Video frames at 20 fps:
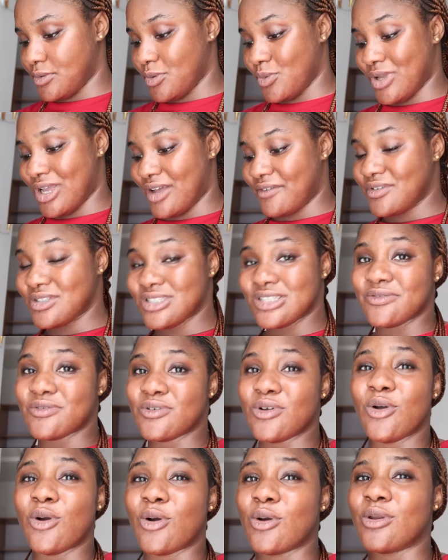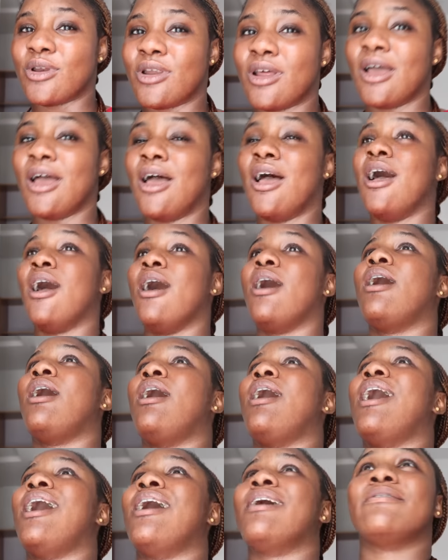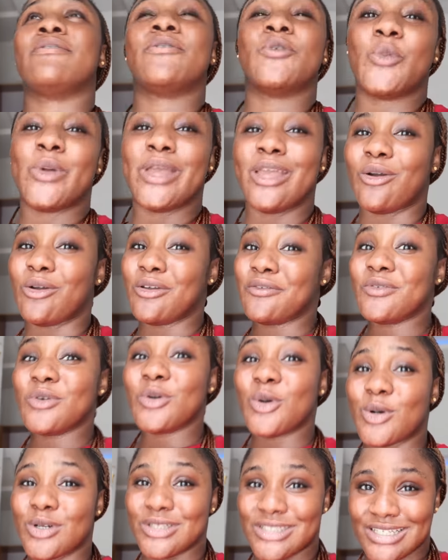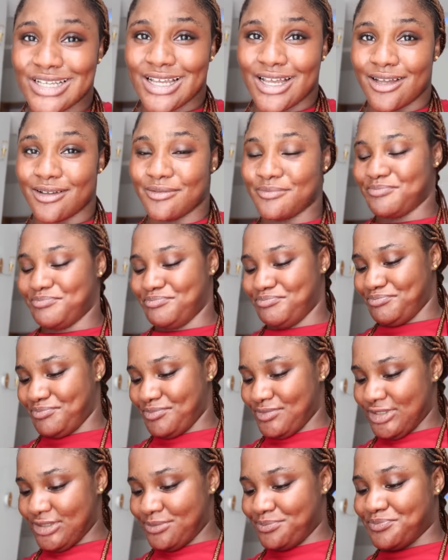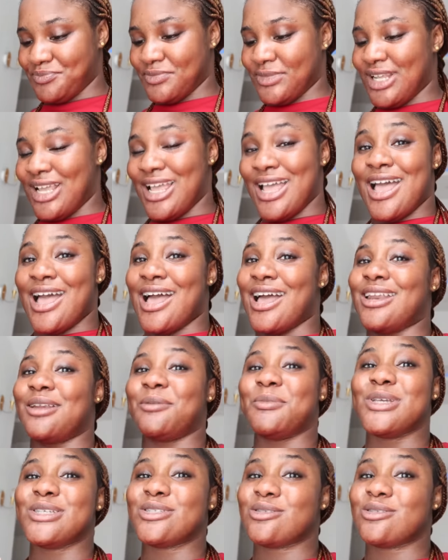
We haven't even gone halfway or even quarter my